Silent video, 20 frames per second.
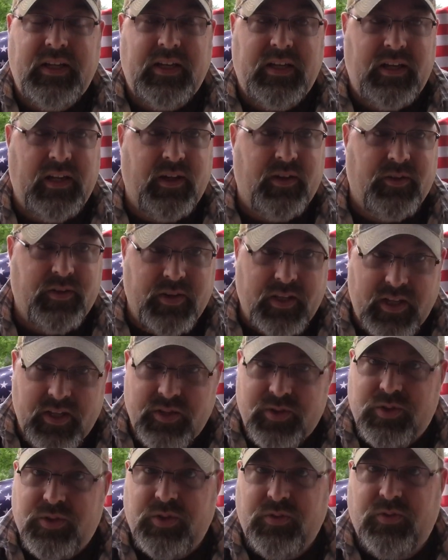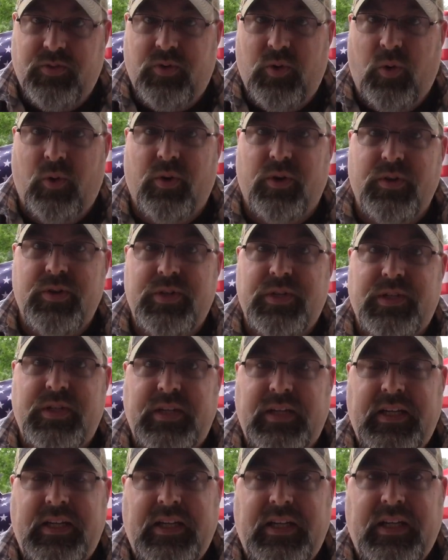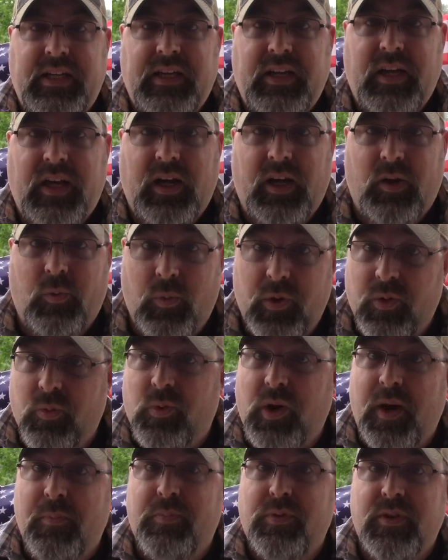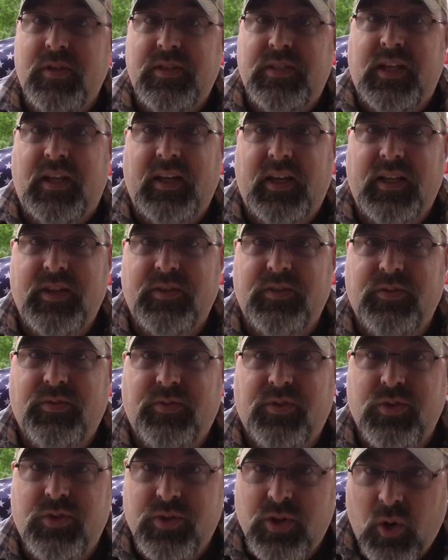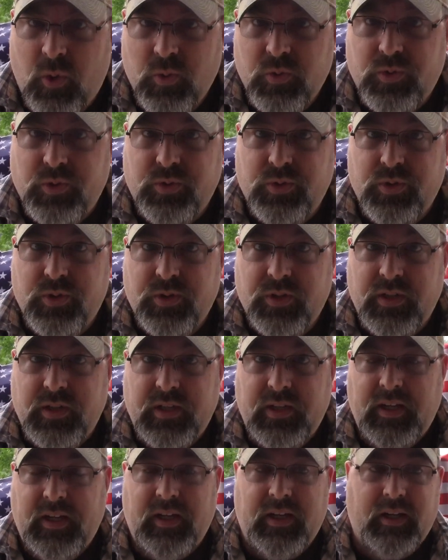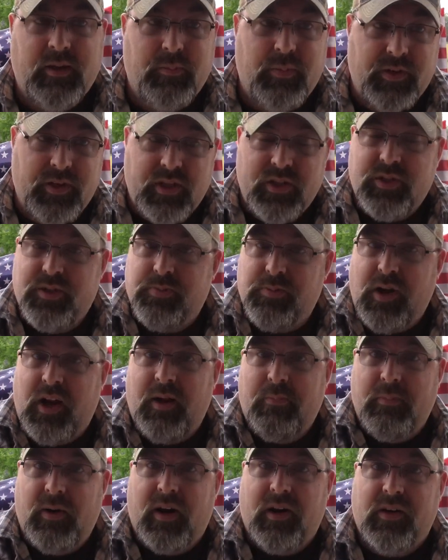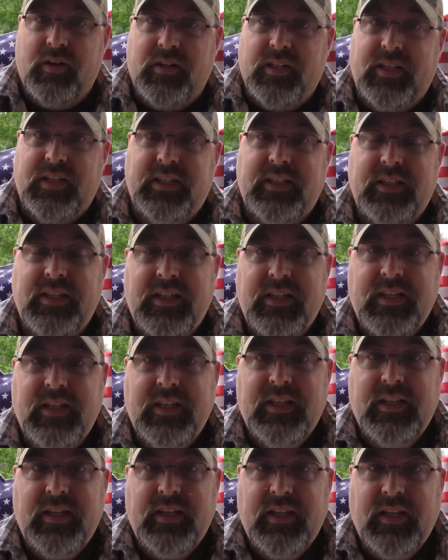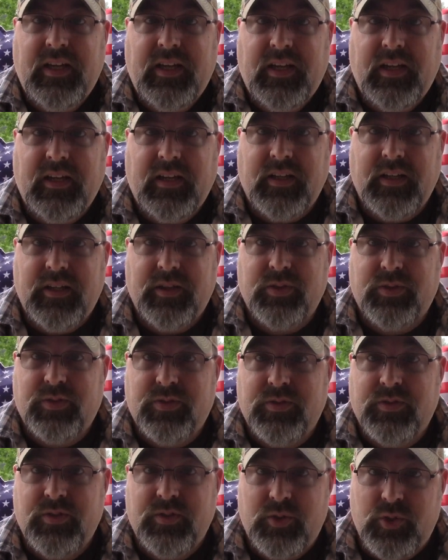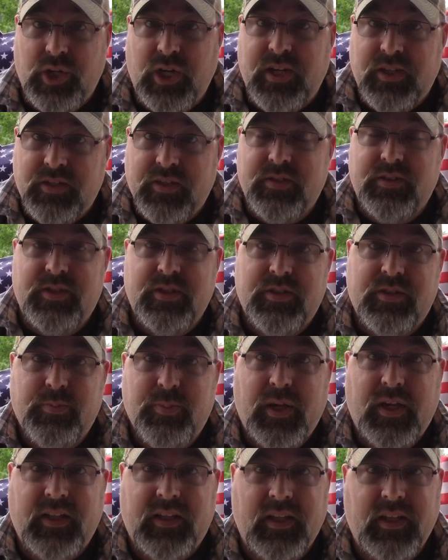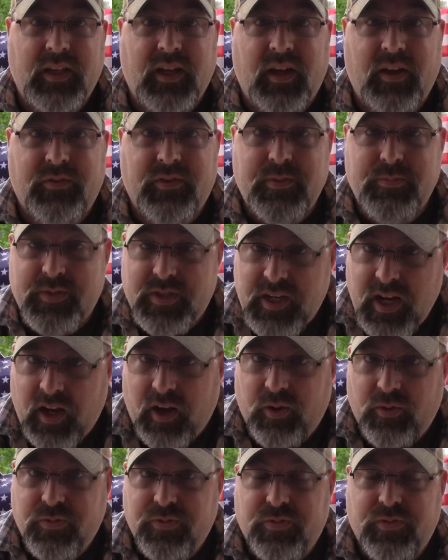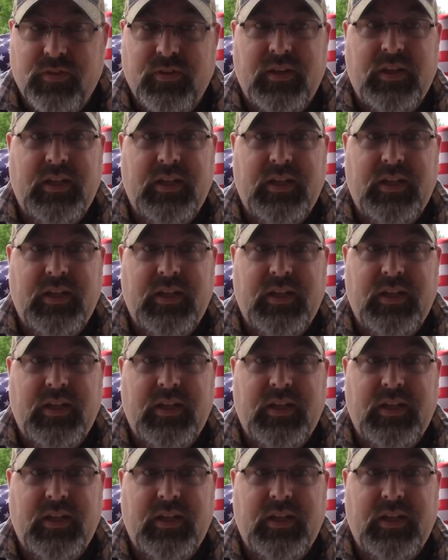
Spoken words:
Now this, of course, we represent it for soldiers, but this primarily is Jesus is speaking of himself